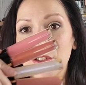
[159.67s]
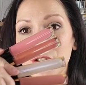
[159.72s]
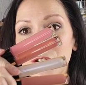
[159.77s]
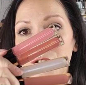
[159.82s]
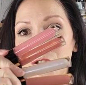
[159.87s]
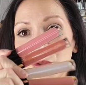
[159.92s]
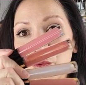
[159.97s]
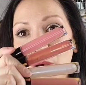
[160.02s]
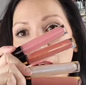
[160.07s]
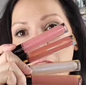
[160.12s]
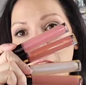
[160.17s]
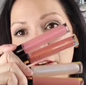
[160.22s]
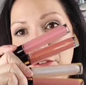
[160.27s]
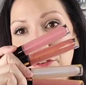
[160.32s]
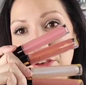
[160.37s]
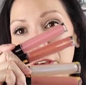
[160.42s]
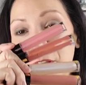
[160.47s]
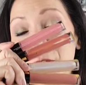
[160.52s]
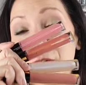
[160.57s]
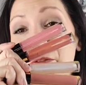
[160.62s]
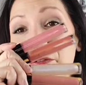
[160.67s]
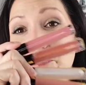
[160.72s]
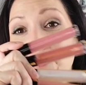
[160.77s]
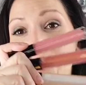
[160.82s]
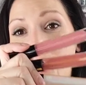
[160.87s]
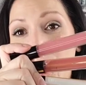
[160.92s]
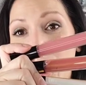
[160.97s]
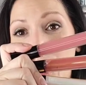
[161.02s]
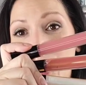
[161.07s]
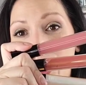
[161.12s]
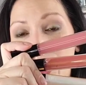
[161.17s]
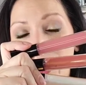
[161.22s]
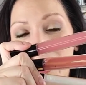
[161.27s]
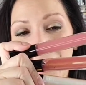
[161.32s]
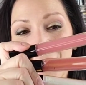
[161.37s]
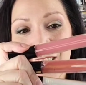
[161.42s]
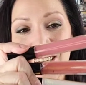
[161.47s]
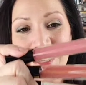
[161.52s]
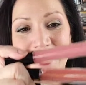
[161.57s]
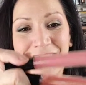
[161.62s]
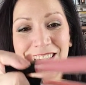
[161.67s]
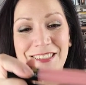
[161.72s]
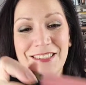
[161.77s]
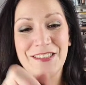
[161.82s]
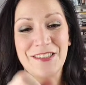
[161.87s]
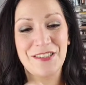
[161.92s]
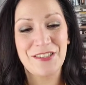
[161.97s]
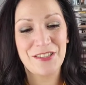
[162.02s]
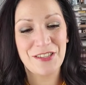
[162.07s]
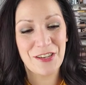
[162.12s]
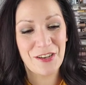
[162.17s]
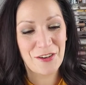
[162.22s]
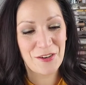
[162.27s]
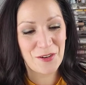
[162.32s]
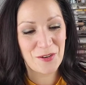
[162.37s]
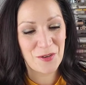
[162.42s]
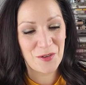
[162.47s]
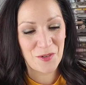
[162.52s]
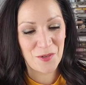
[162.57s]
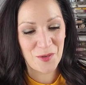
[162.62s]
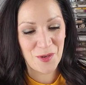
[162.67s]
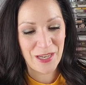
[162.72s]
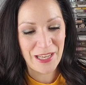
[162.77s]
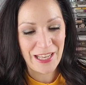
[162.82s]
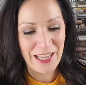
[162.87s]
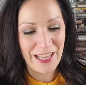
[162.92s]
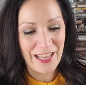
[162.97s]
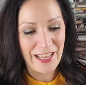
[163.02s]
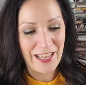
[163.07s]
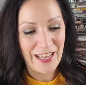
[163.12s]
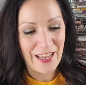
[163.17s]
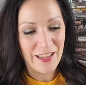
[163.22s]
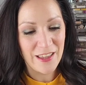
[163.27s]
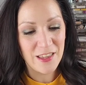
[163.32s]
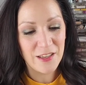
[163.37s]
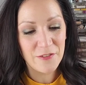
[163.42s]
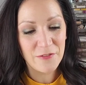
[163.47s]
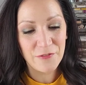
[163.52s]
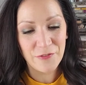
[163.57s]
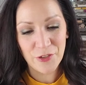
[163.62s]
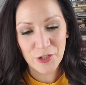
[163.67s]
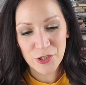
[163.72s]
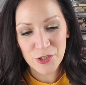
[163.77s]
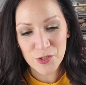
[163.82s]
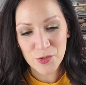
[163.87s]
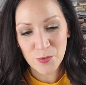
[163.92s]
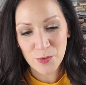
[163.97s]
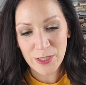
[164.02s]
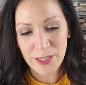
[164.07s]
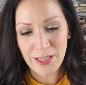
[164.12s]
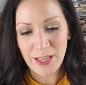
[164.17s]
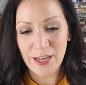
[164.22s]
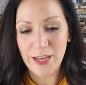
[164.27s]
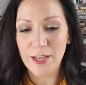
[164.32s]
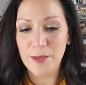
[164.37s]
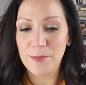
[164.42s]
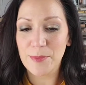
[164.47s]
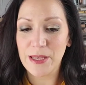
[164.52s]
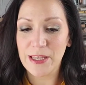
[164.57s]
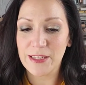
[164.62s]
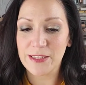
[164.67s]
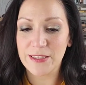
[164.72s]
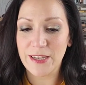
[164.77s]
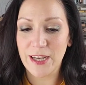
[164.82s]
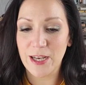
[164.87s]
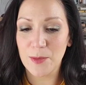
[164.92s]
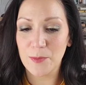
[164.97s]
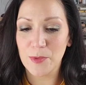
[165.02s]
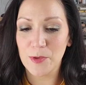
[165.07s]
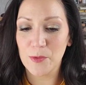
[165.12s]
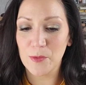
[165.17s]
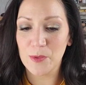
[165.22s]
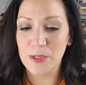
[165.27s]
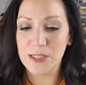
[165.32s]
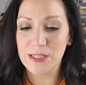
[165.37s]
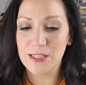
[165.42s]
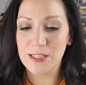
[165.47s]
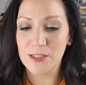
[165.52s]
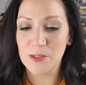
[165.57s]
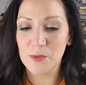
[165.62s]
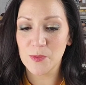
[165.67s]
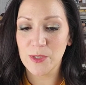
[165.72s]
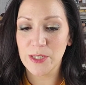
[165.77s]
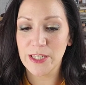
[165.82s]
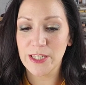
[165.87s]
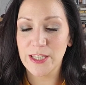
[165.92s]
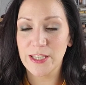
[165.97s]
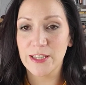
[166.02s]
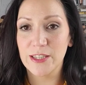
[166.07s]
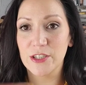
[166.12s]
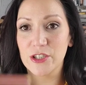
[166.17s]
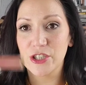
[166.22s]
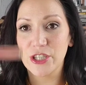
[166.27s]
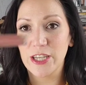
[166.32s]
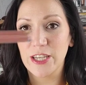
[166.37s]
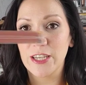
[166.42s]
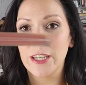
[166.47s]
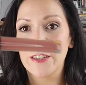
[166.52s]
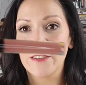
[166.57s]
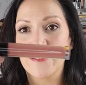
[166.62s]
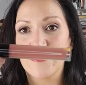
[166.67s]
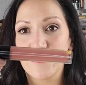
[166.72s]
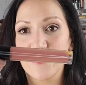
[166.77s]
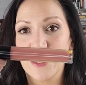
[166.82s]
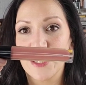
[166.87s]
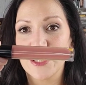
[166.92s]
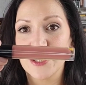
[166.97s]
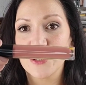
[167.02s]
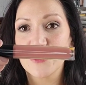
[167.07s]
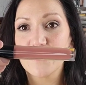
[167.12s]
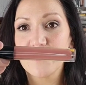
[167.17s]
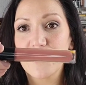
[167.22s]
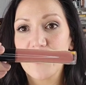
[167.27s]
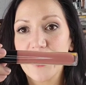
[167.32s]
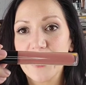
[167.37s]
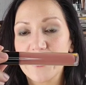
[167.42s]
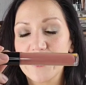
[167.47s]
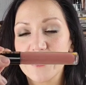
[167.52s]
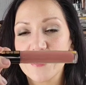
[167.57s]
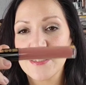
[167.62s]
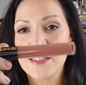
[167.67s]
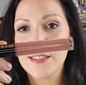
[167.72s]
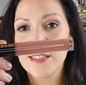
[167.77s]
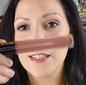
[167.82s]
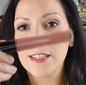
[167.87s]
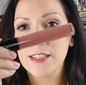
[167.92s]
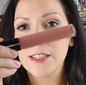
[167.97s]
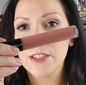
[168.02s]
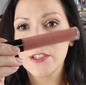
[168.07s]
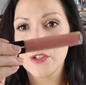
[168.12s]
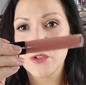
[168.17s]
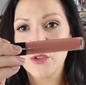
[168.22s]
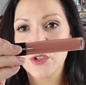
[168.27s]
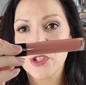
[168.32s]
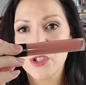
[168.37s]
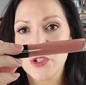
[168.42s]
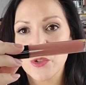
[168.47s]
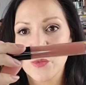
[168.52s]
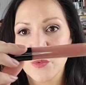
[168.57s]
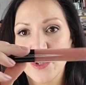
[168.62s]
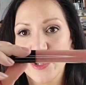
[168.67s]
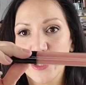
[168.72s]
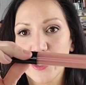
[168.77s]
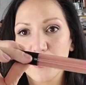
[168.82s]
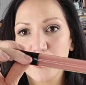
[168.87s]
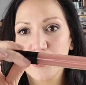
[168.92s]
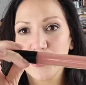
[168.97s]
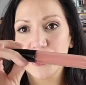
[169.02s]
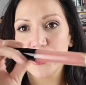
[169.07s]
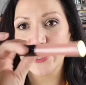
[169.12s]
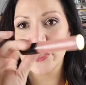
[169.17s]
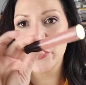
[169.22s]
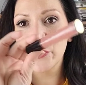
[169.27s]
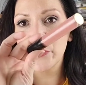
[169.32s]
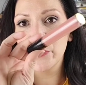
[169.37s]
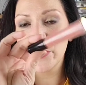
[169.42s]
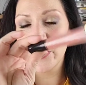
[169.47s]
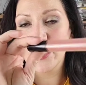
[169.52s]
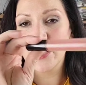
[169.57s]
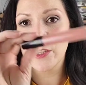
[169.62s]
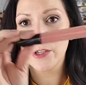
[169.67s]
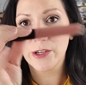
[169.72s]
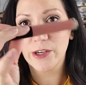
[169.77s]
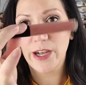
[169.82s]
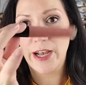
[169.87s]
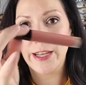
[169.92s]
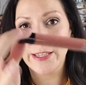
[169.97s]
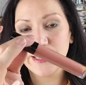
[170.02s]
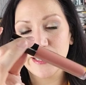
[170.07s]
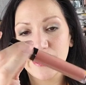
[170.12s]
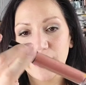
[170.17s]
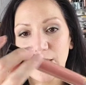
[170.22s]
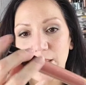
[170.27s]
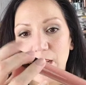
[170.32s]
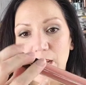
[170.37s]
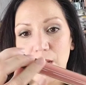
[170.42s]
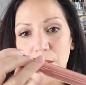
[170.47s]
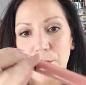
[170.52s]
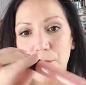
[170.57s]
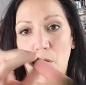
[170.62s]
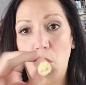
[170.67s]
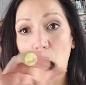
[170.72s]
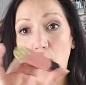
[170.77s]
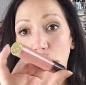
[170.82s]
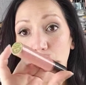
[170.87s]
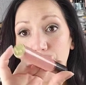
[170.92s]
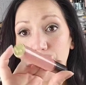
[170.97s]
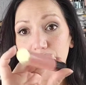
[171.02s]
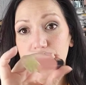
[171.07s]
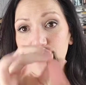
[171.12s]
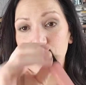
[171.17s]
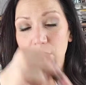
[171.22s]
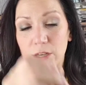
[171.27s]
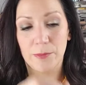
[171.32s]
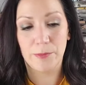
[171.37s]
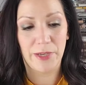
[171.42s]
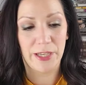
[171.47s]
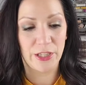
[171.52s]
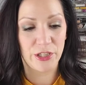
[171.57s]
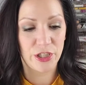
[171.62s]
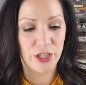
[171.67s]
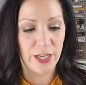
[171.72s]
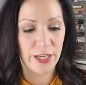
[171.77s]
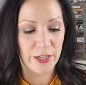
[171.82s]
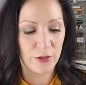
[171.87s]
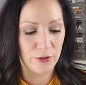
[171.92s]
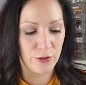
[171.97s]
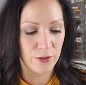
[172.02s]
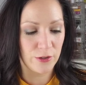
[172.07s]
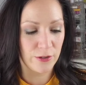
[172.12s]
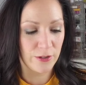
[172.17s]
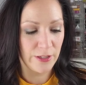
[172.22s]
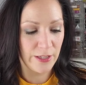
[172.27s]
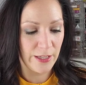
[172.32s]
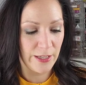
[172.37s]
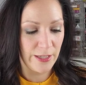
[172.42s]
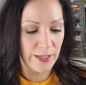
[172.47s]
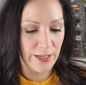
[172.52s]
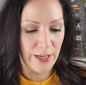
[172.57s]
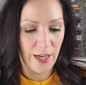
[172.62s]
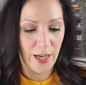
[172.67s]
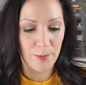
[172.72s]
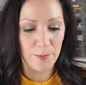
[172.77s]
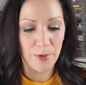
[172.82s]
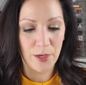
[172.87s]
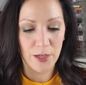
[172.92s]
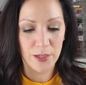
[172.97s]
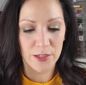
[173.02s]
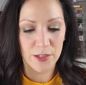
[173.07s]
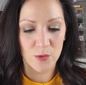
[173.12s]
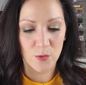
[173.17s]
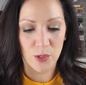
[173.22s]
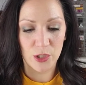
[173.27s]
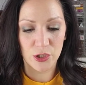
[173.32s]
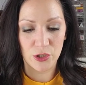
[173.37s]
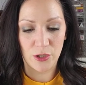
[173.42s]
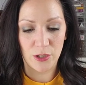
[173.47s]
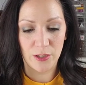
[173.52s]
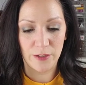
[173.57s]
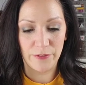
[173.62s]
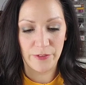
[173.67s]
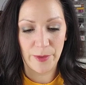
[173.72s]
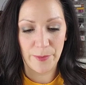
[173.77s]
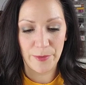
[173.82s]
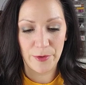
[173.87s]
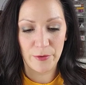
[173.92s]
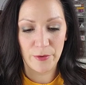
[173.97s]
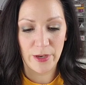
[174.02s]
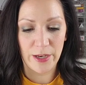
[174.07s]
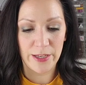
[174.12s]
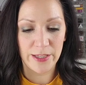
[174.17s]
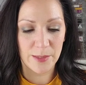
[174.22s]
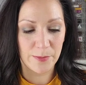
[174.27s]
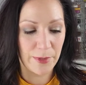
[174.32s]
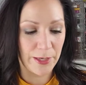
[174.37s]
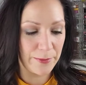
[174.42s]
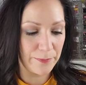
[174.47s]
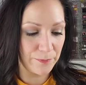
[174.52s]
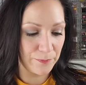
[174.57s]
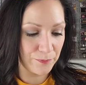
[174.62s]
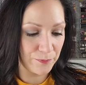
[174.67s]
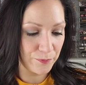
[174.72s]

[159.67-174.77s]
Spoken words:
to having 4. So the first one that I picked up was this one in the shade Flush Fantasy, so just a really pretty nude color. I did haul this on my channel. I'm not going to swatch all of them, you guys, but